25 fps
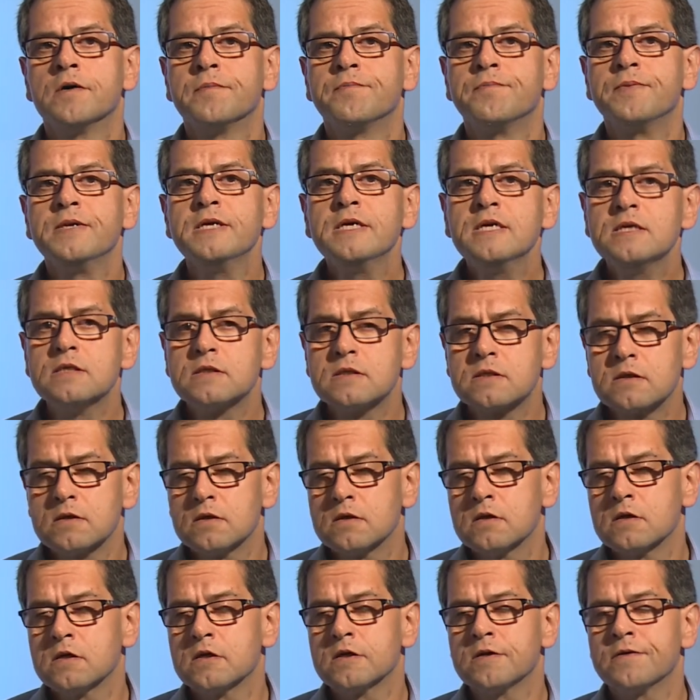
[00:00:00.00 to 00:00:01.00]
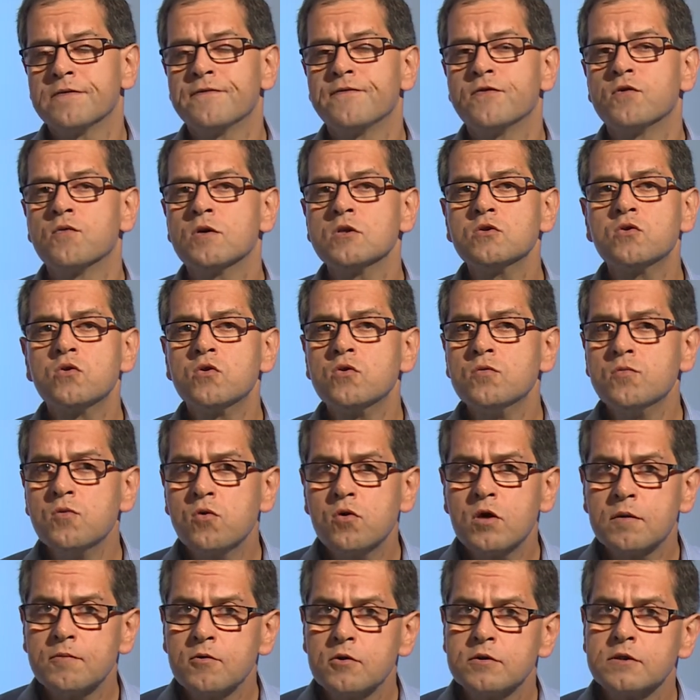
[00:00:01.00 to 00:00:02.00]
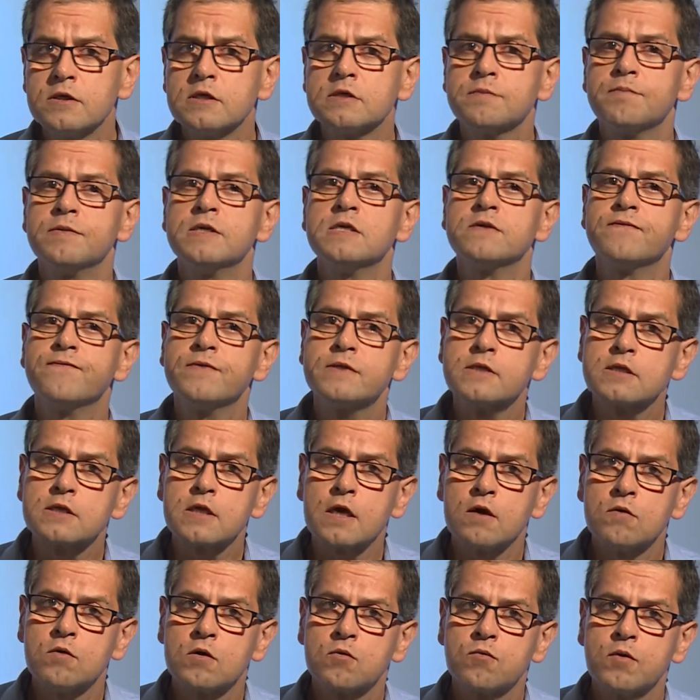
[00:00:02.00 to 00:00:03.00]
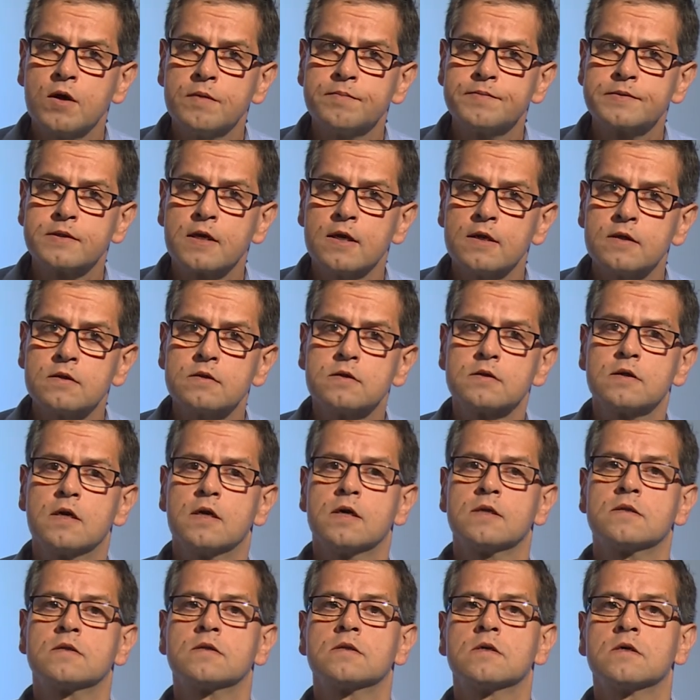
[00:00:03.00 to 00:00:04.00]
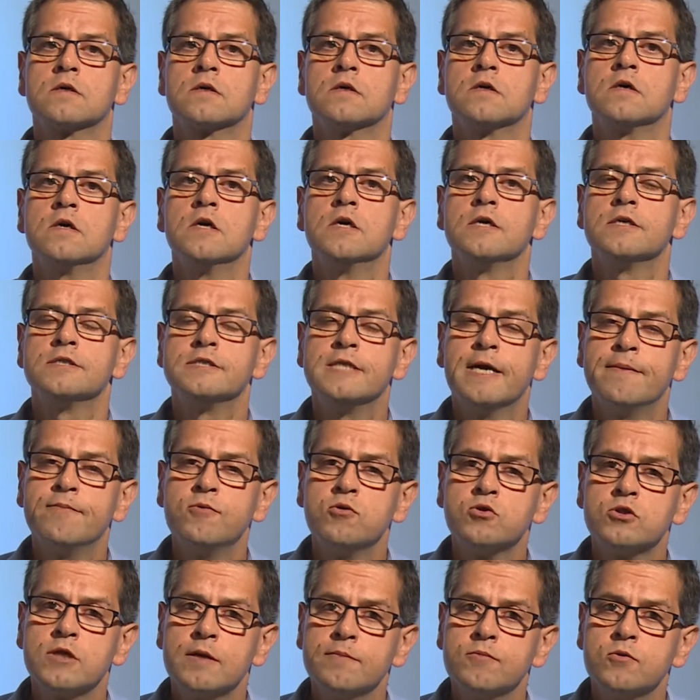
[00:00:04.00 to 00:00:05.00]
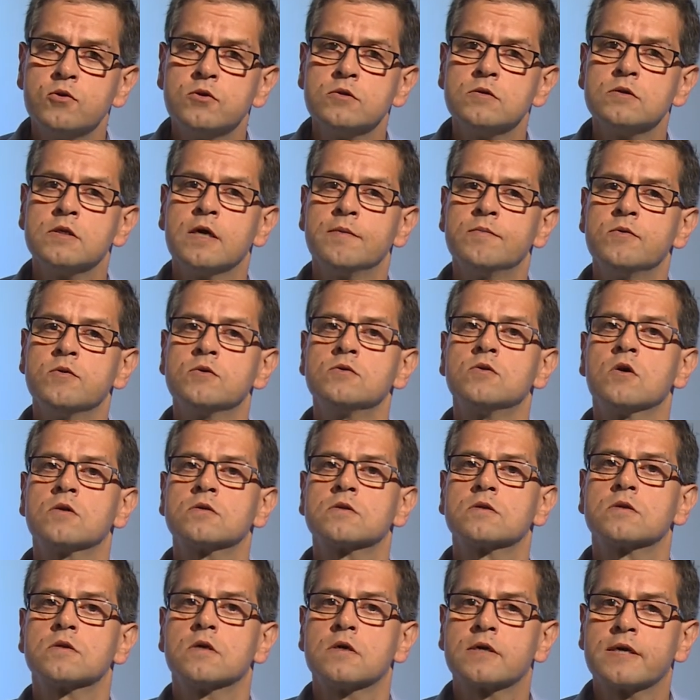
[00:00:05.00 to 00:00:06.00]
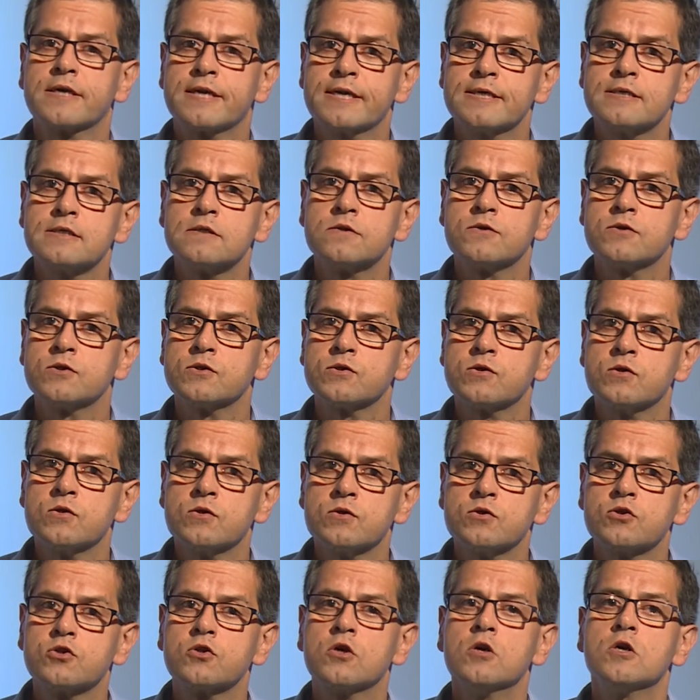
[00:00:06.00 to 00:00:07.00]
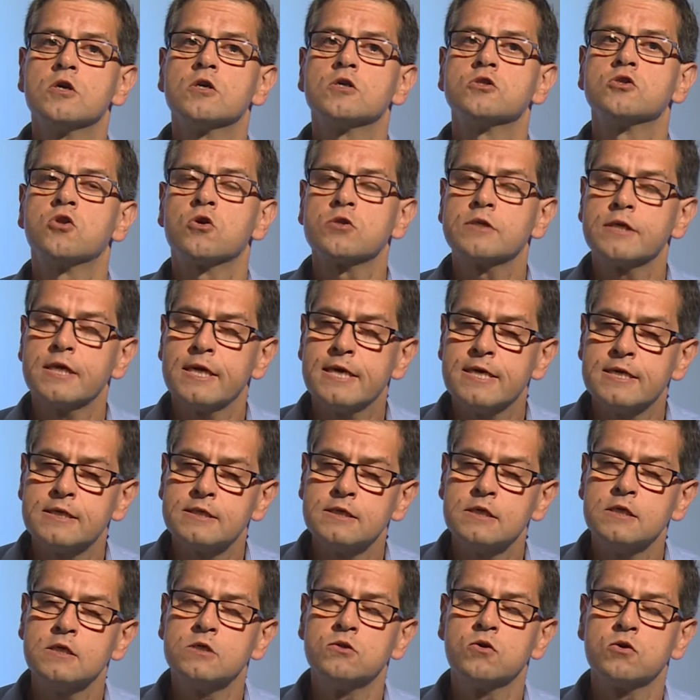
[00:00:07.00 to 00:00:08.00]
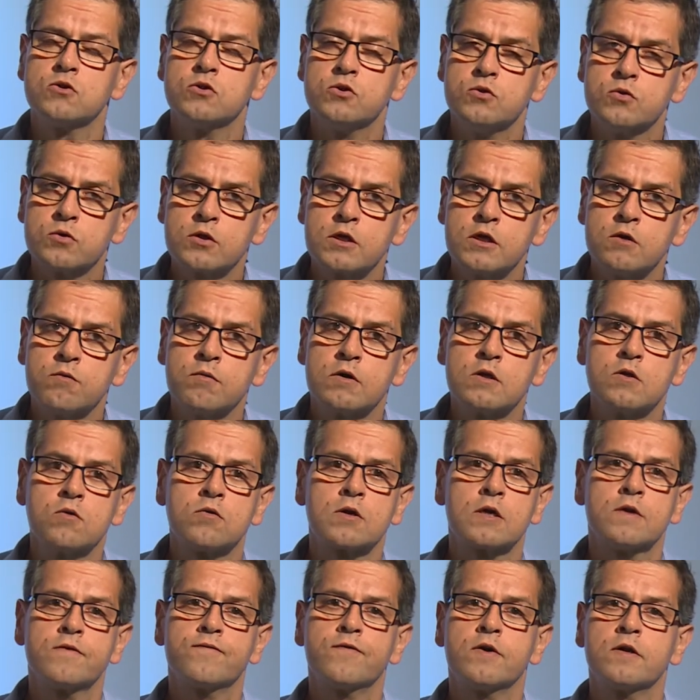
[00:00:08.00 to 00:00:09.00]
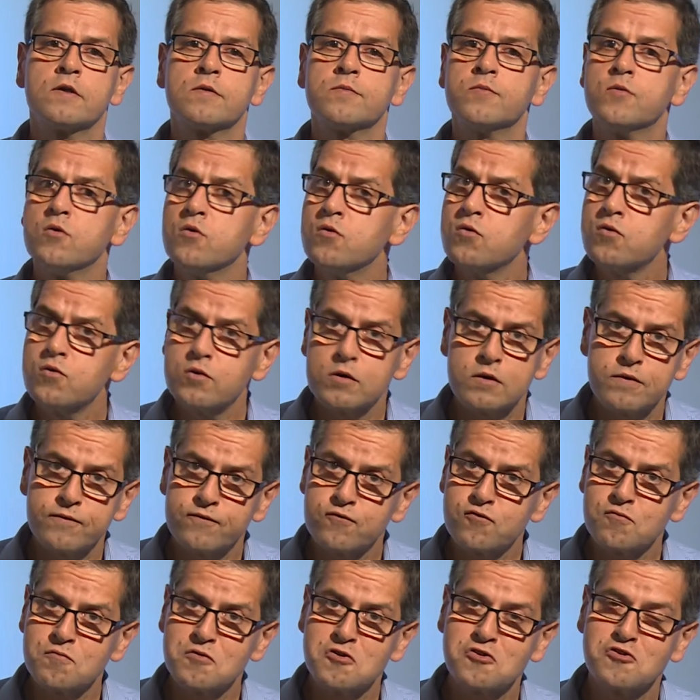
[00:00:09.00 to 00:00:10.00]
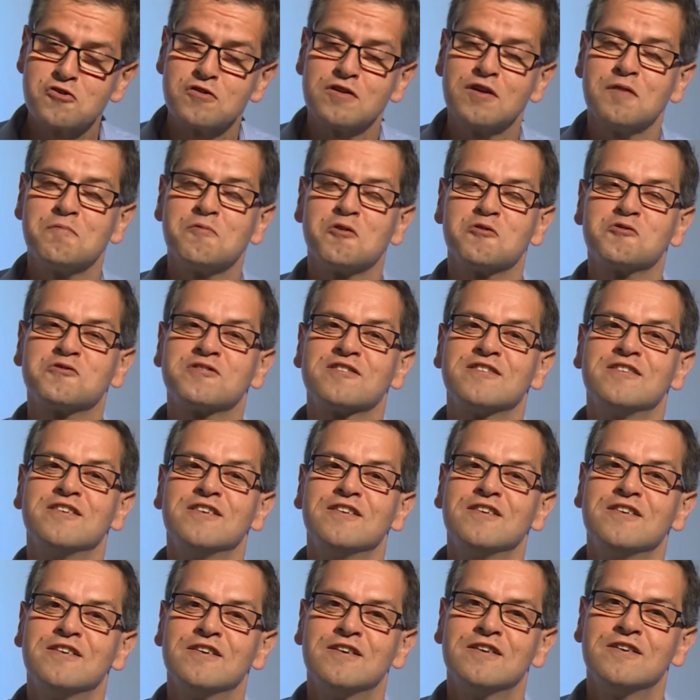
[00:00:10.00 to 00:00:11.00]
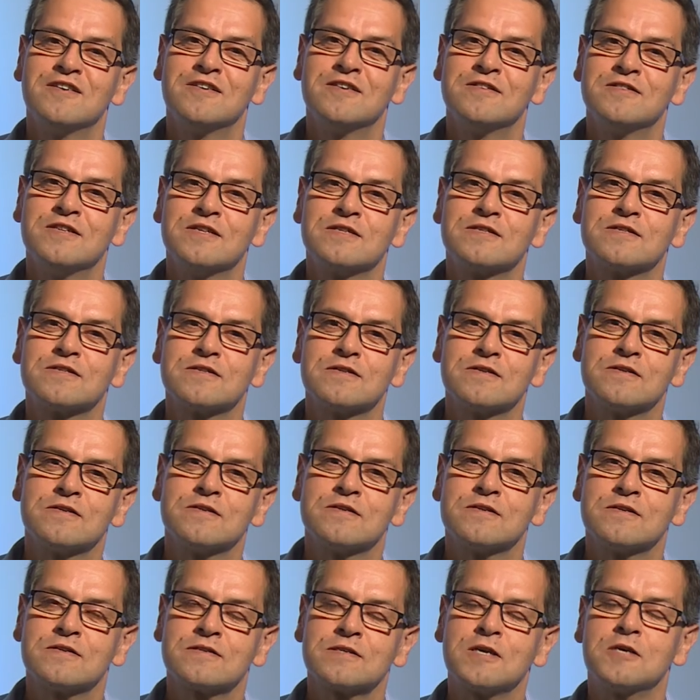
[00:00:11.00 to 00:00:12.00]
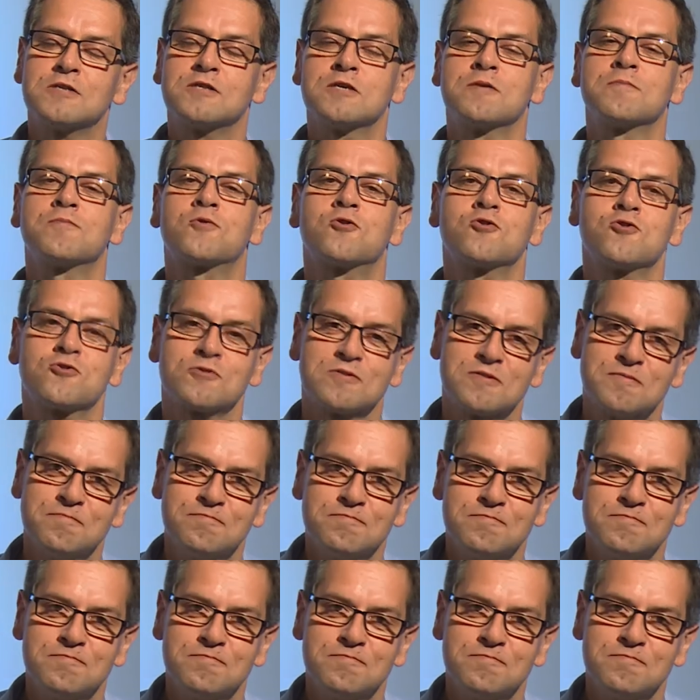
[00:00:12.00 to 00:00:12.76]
please, if you want to know more about this, please visit our website at www.crestresearch.ac.uk, where you can find more information about this exciting project.